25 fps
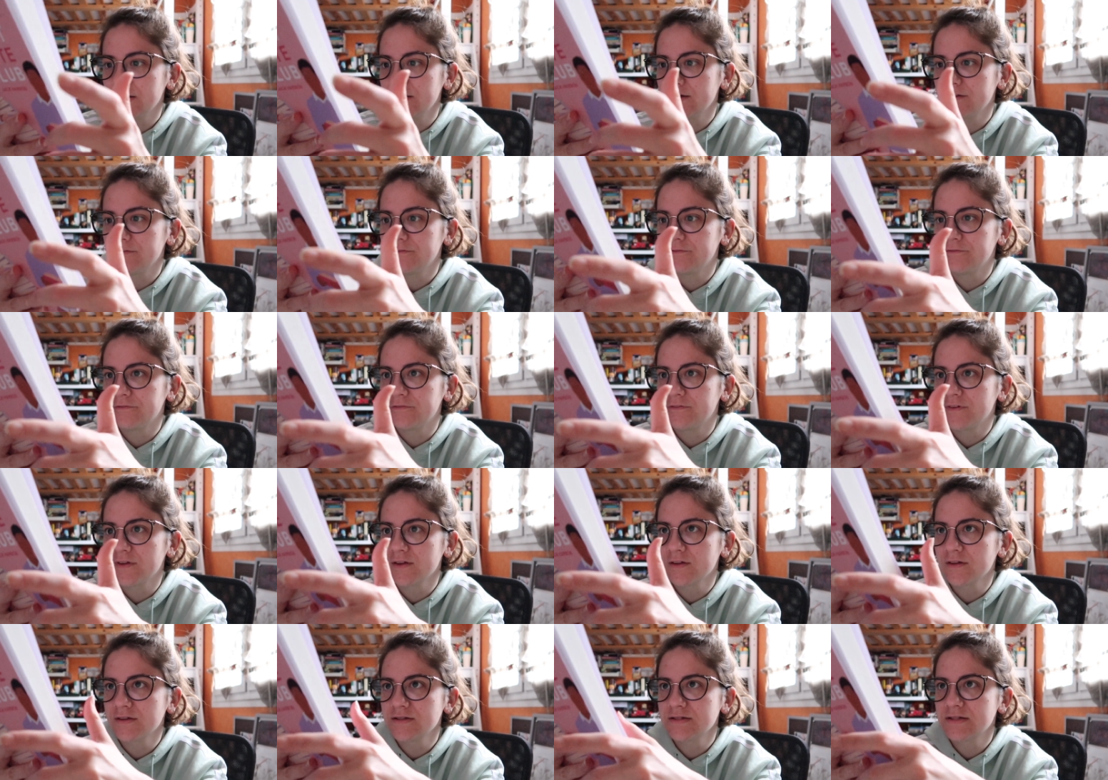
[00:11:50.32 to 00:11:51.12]
It
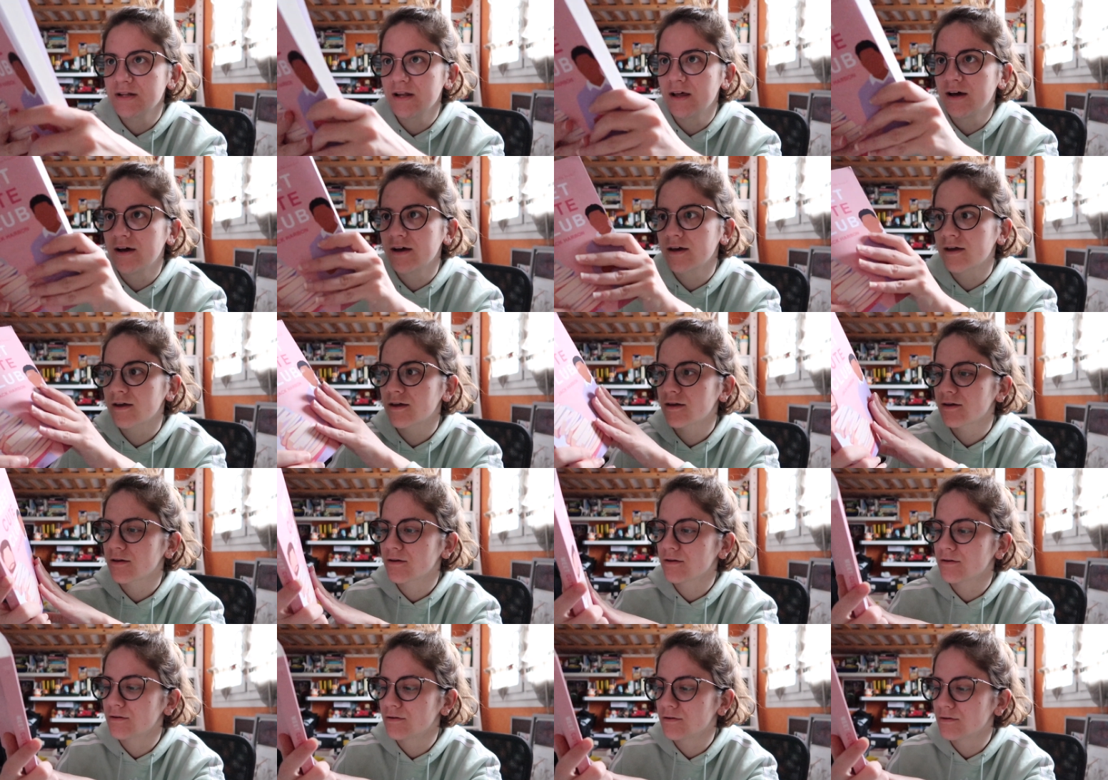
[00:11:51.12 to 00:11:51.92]
feels
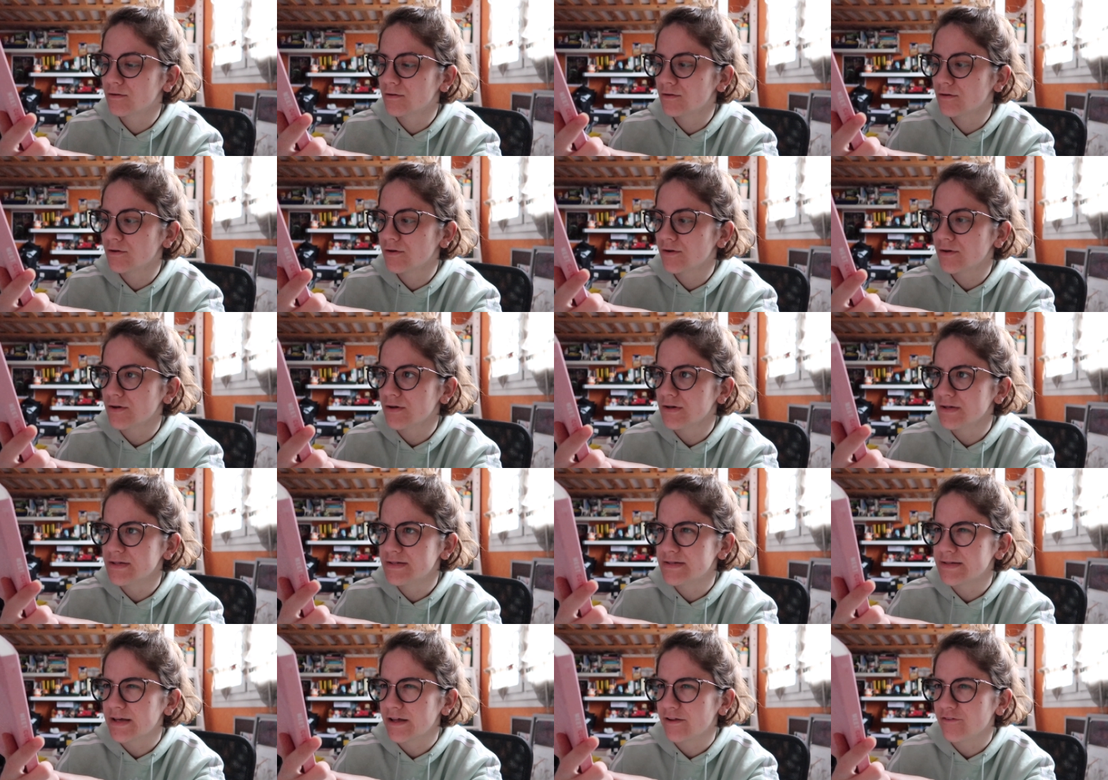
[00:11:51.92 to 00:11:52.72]
like
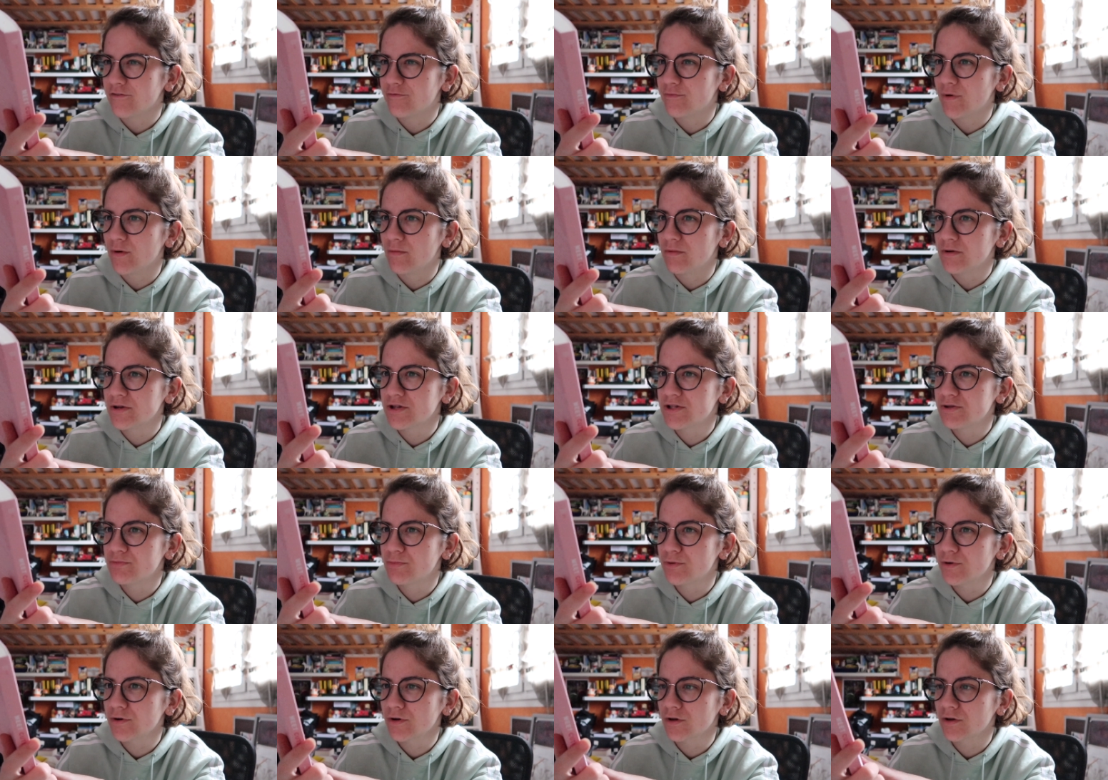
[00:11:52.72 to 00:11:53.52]
a
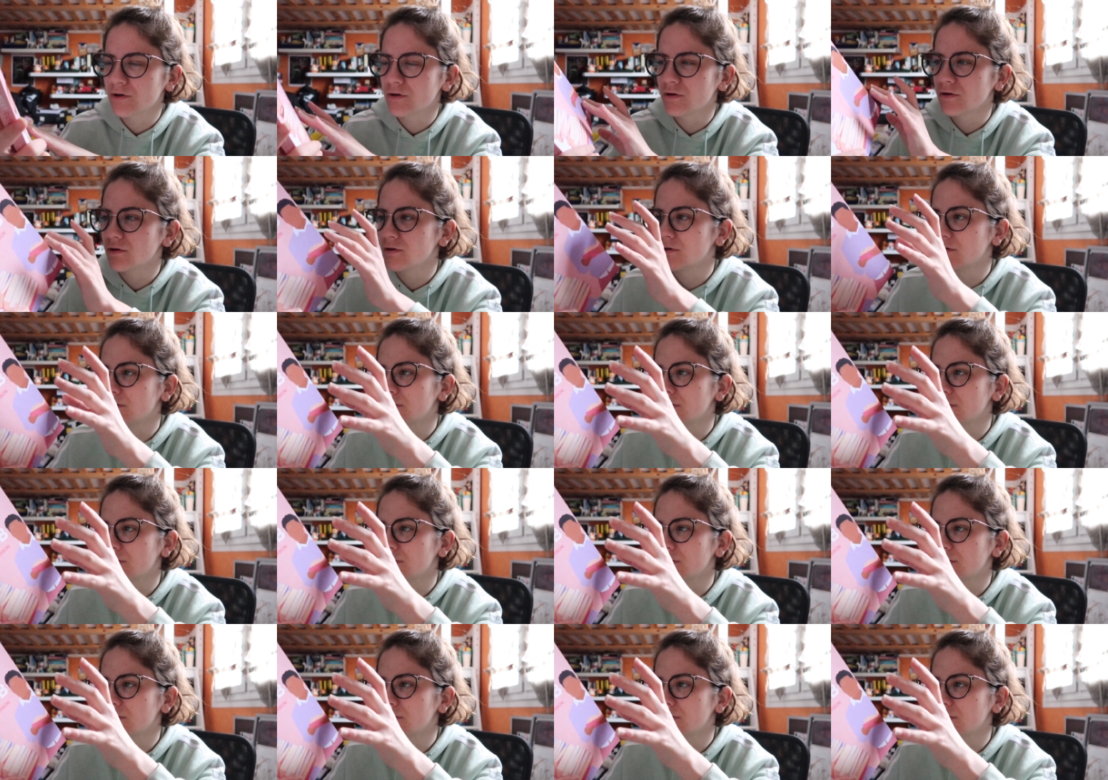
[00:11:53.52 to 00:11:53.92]
self-published book.